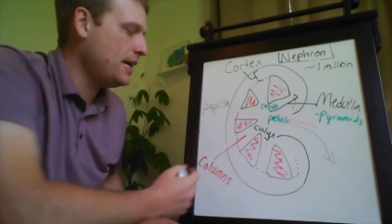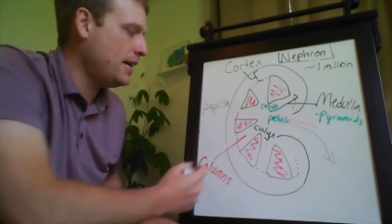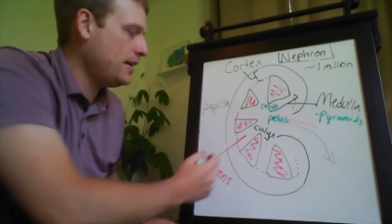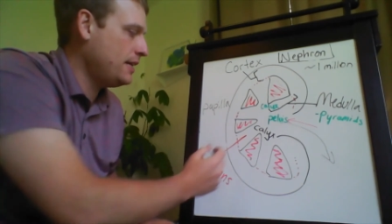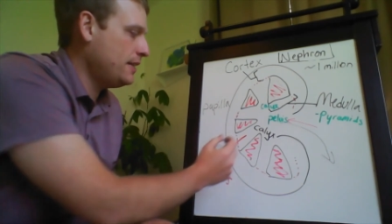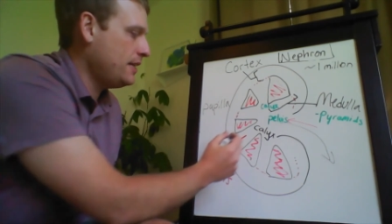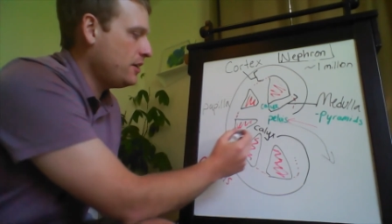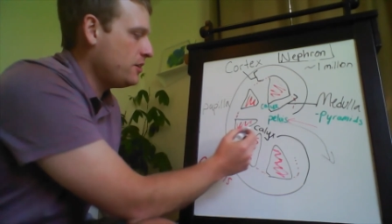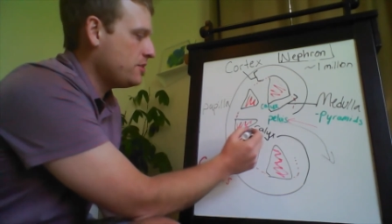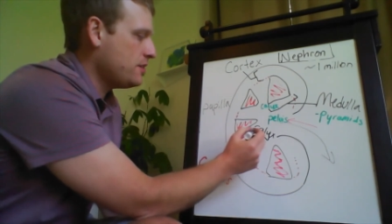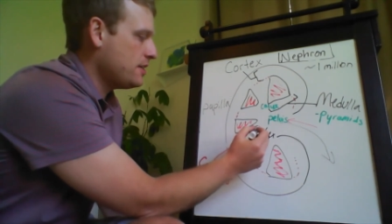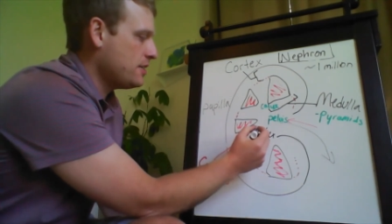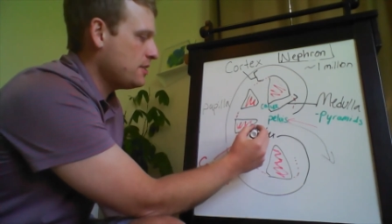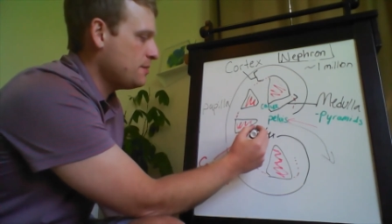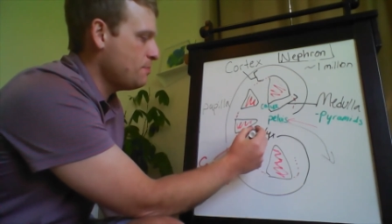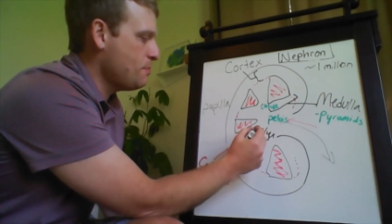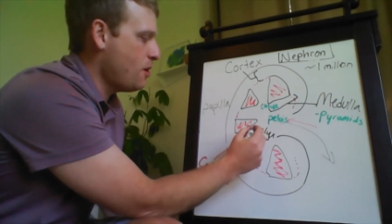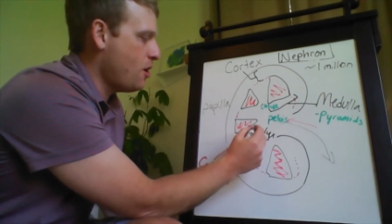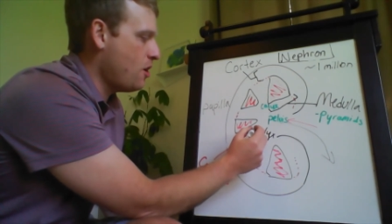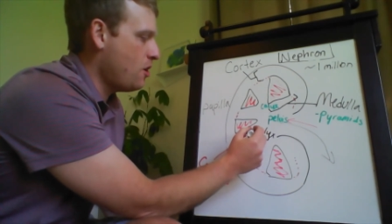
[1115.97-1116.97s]
And there's a
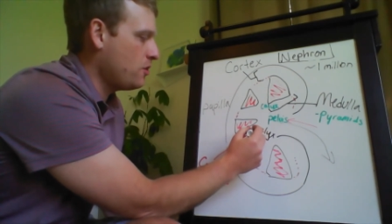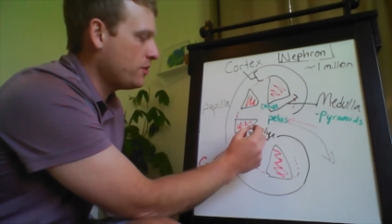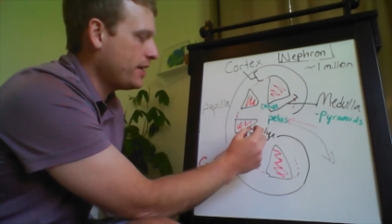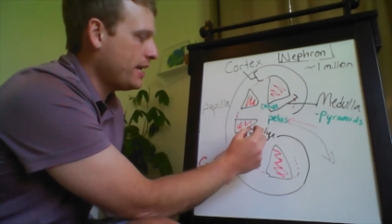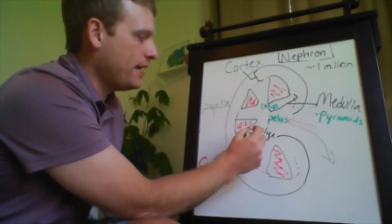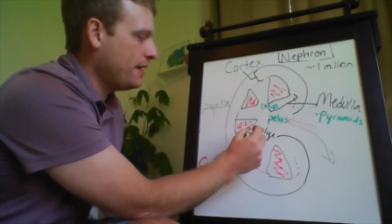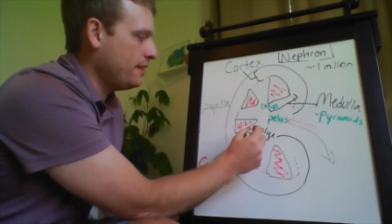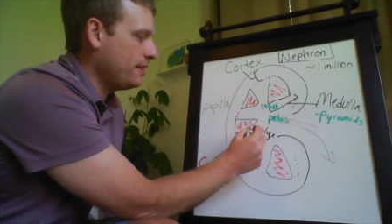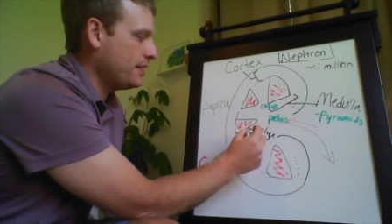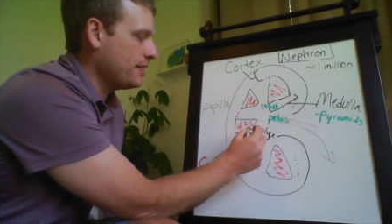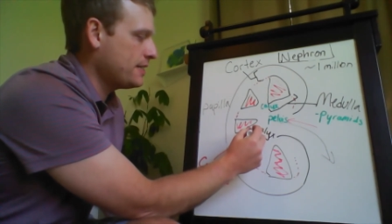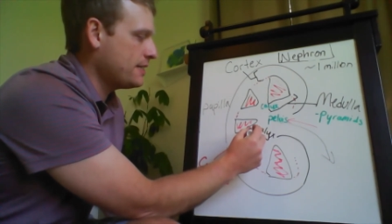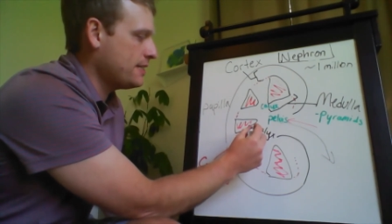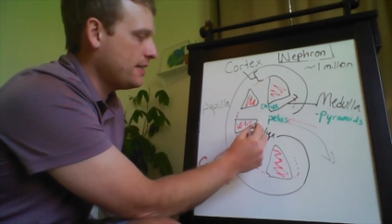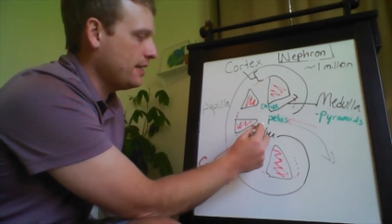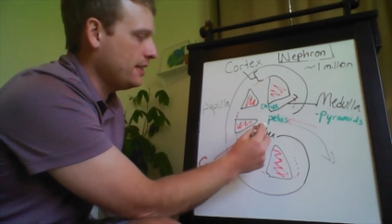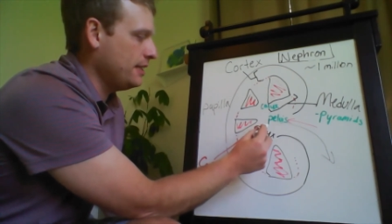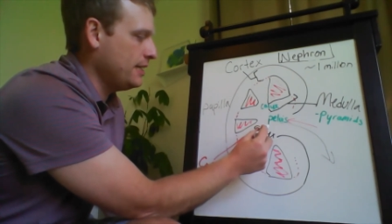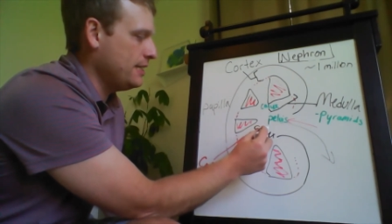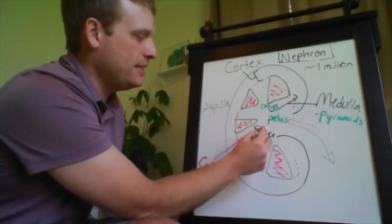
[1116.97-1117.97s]
small calyx
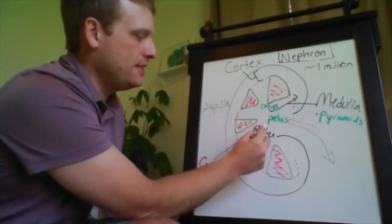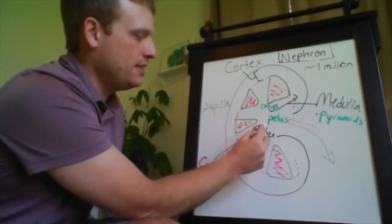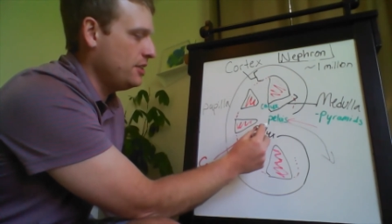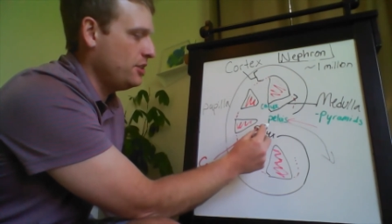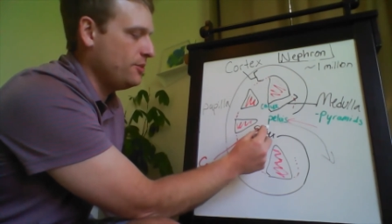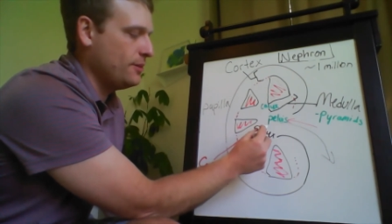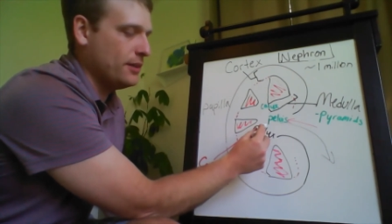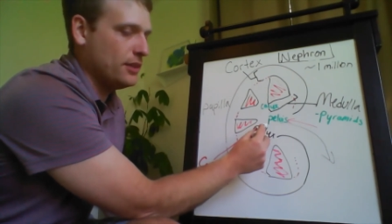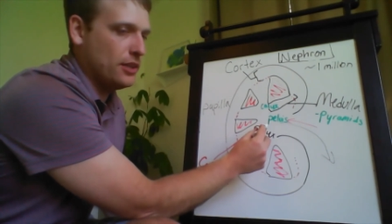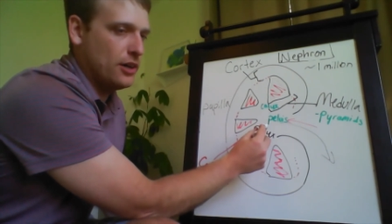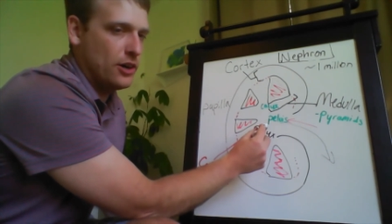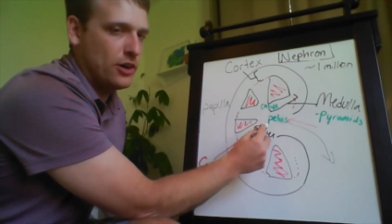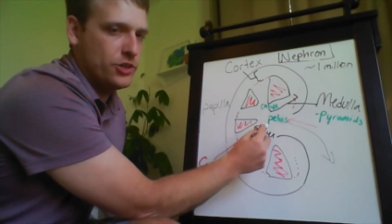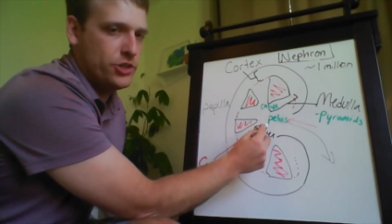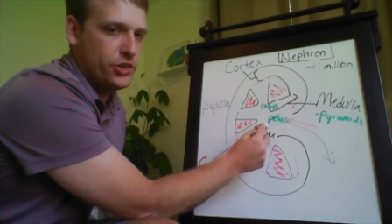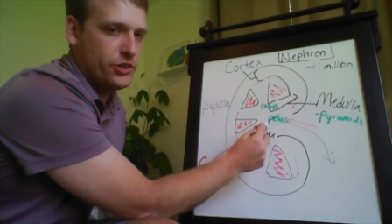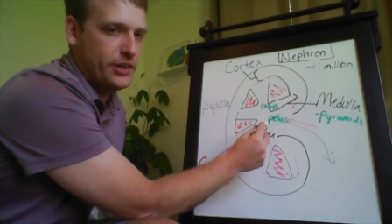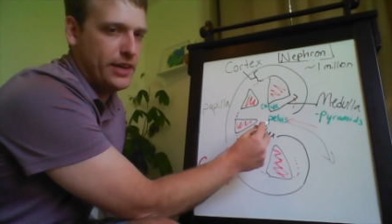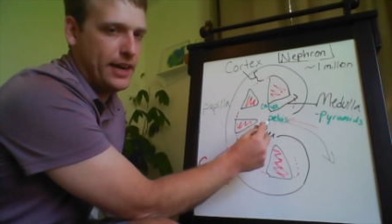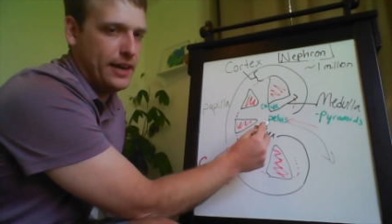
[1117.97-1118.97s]
that leads into a
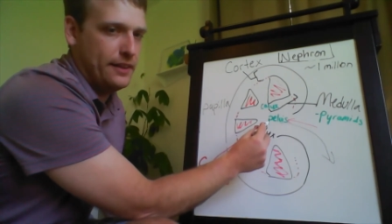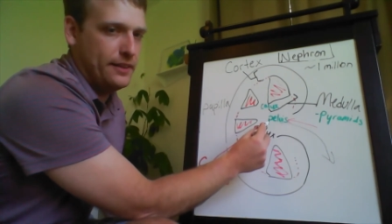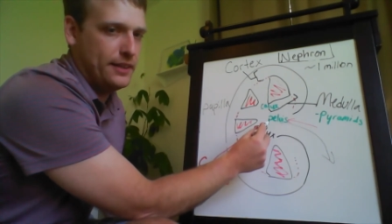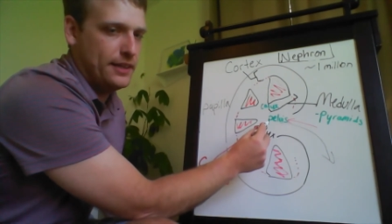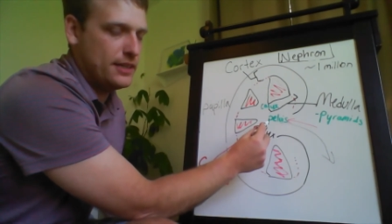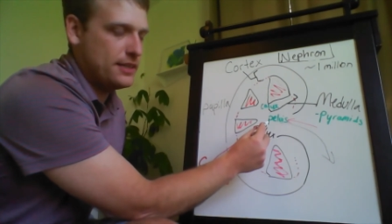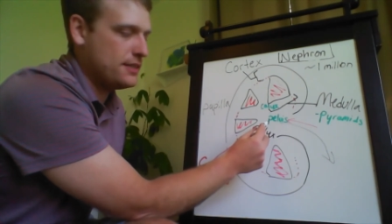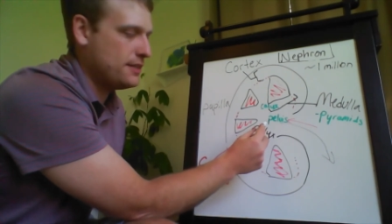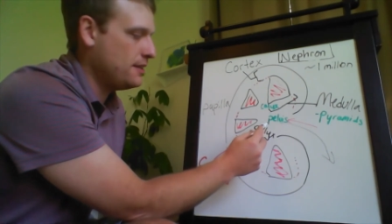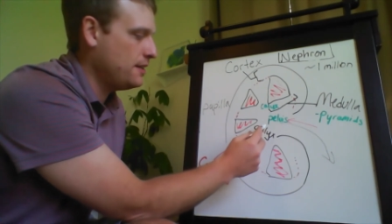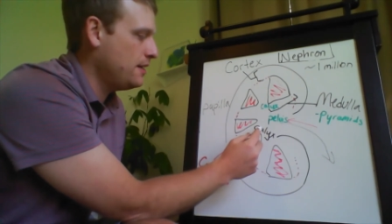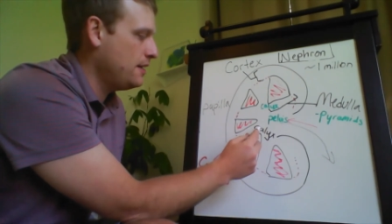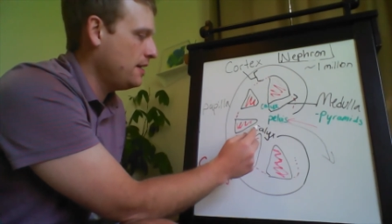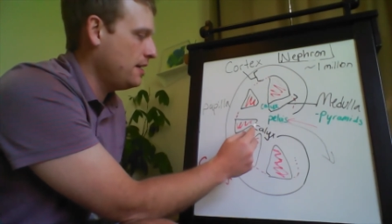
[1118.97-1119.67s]
larger calyx.